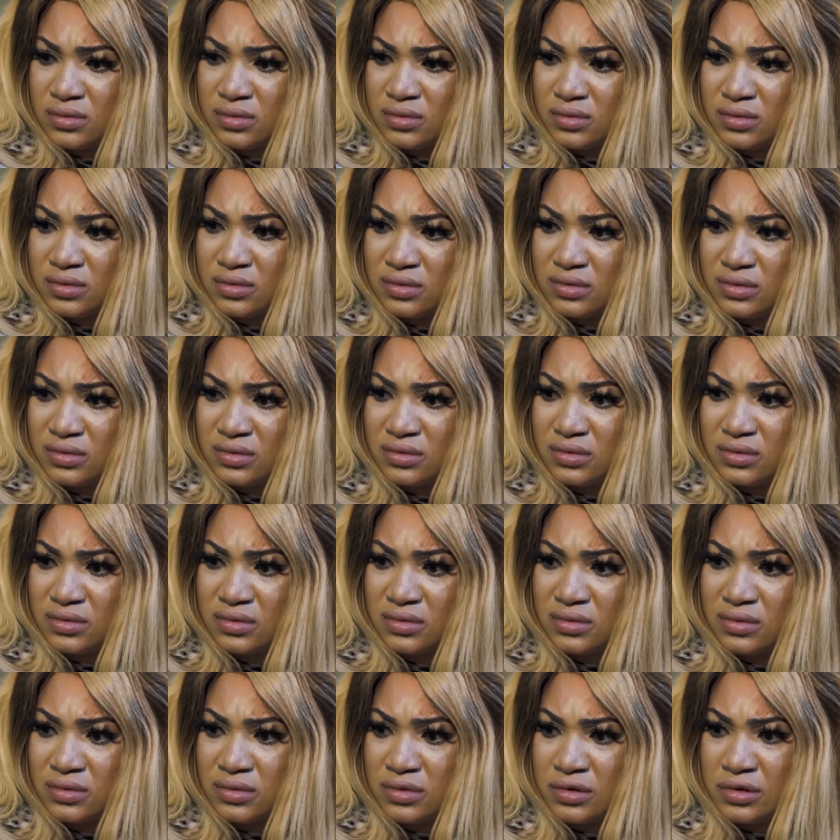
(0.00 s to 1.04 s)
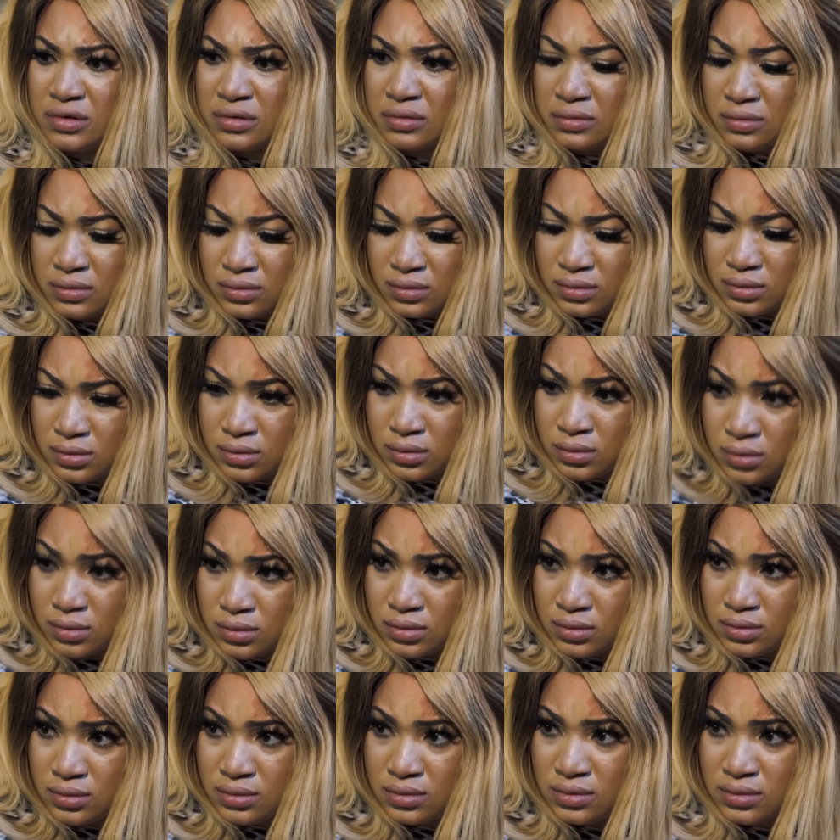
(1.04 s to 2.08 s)
be the same. This is the nicest I'll be
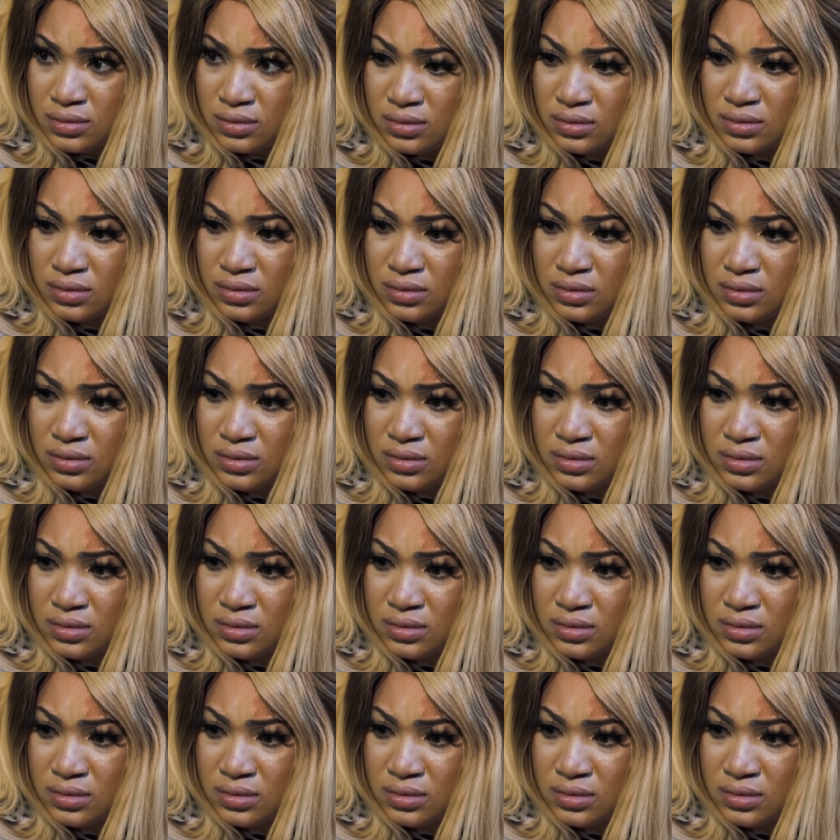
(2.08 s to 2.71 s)
about this.